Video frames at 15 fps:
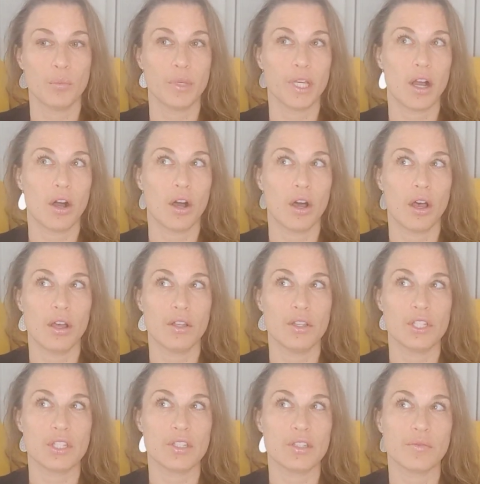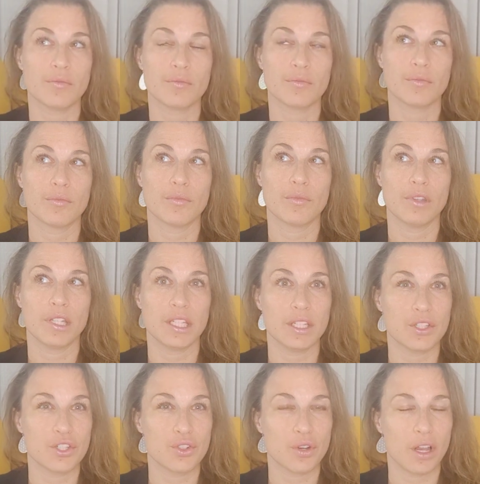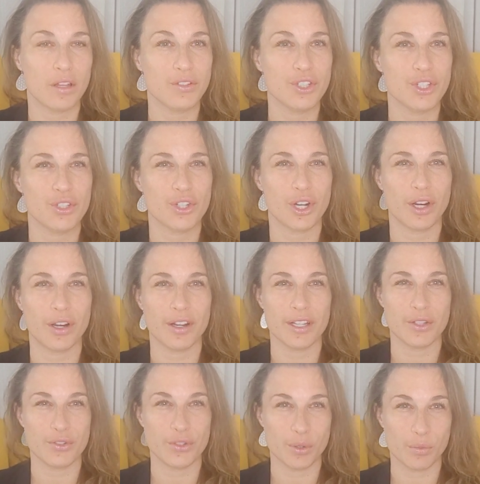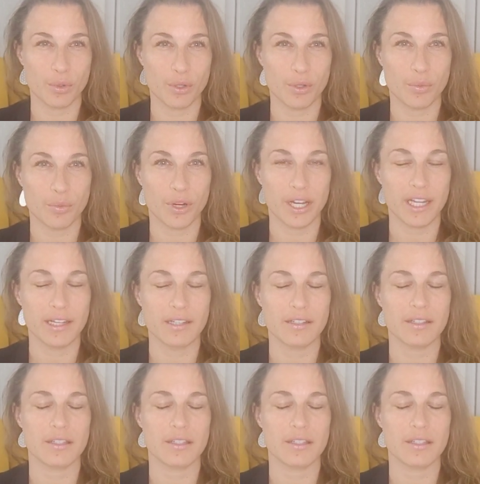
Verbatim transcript: because the astrology chart is your blueprint.